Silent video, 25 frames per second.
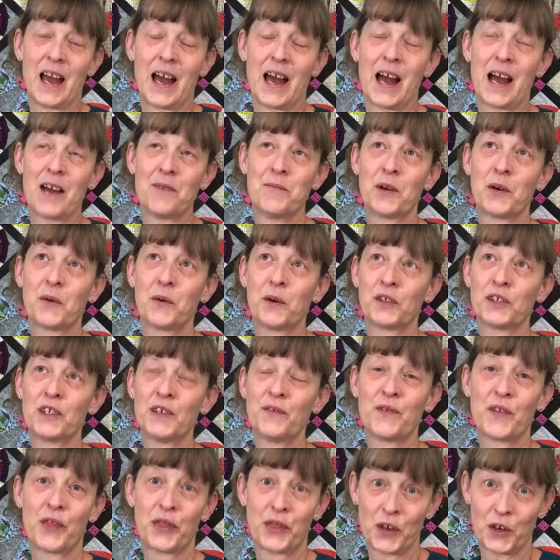I've been quilting
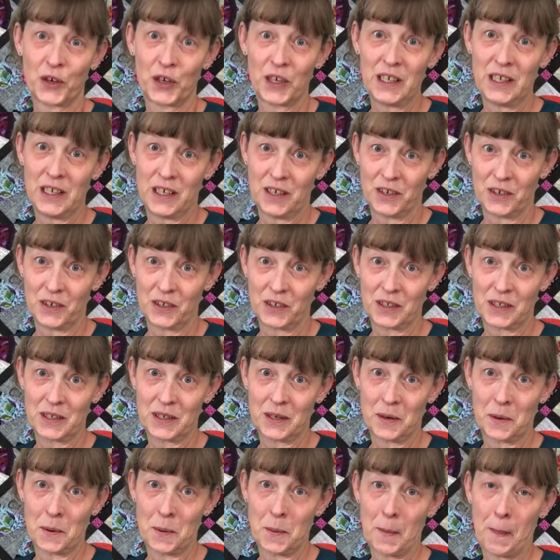for 30 years,
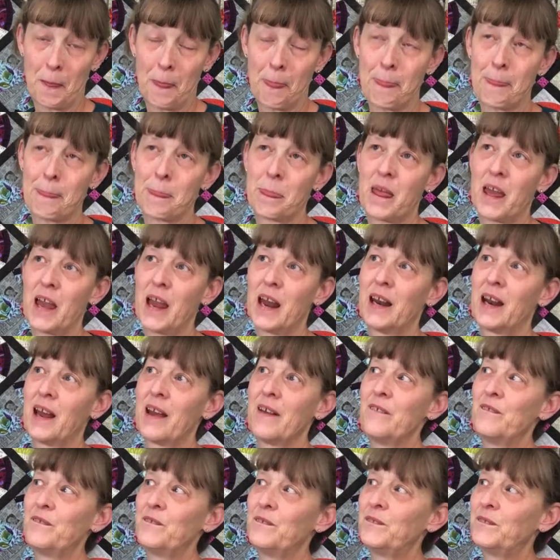and
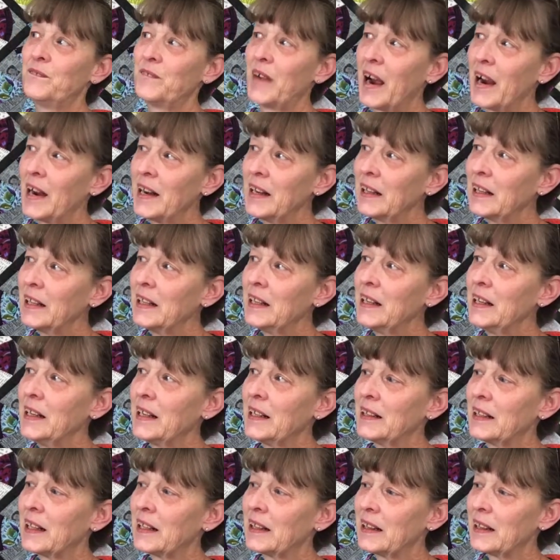I finally,
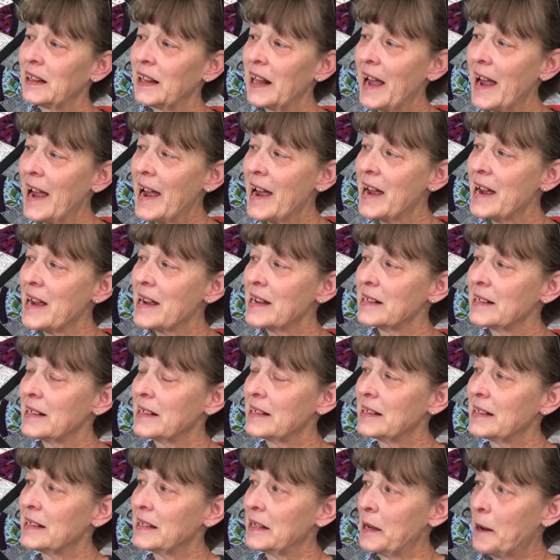in the
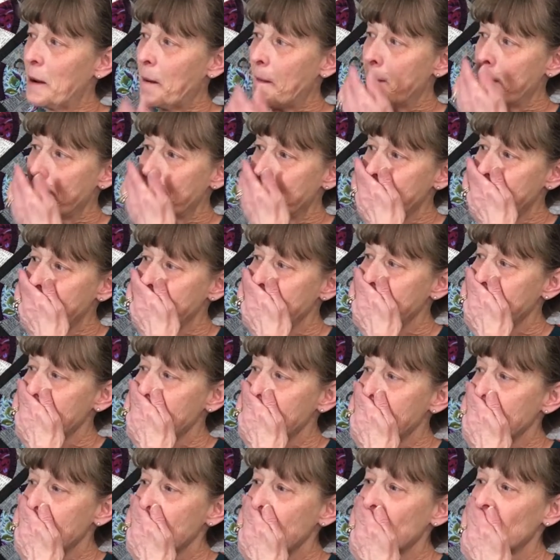last,
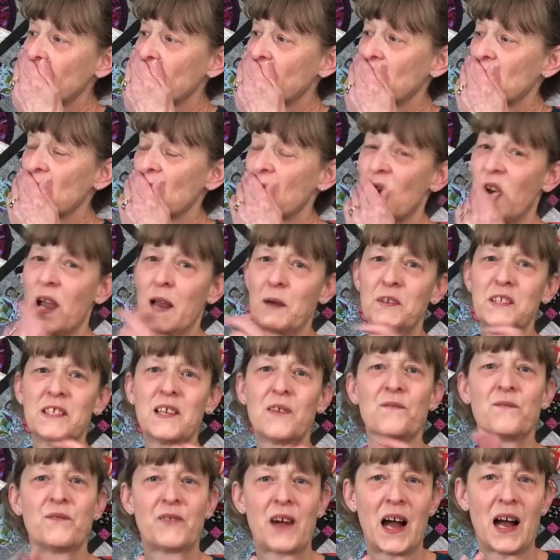I would say
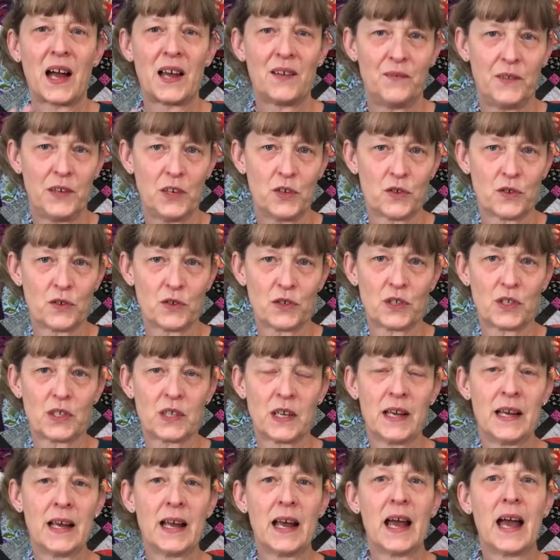5 years,
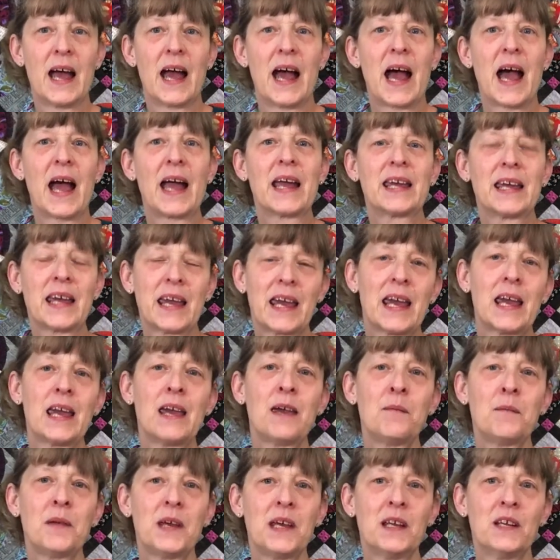I
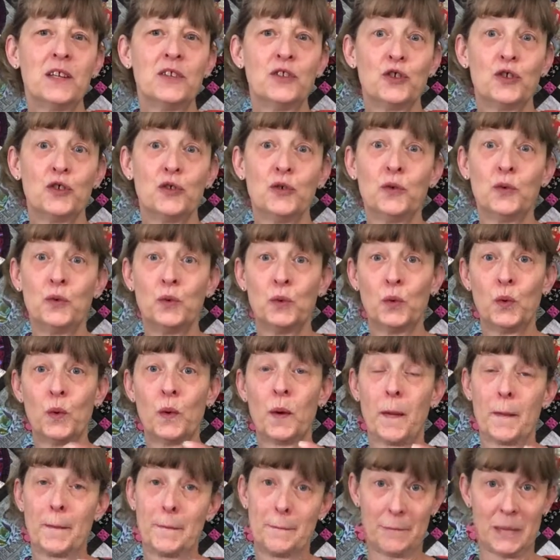came into
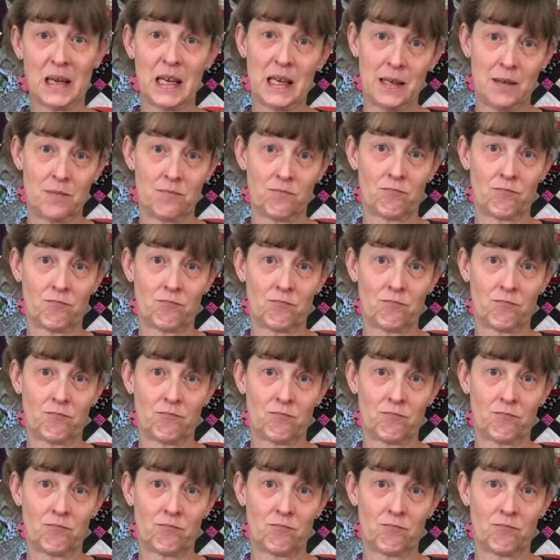me.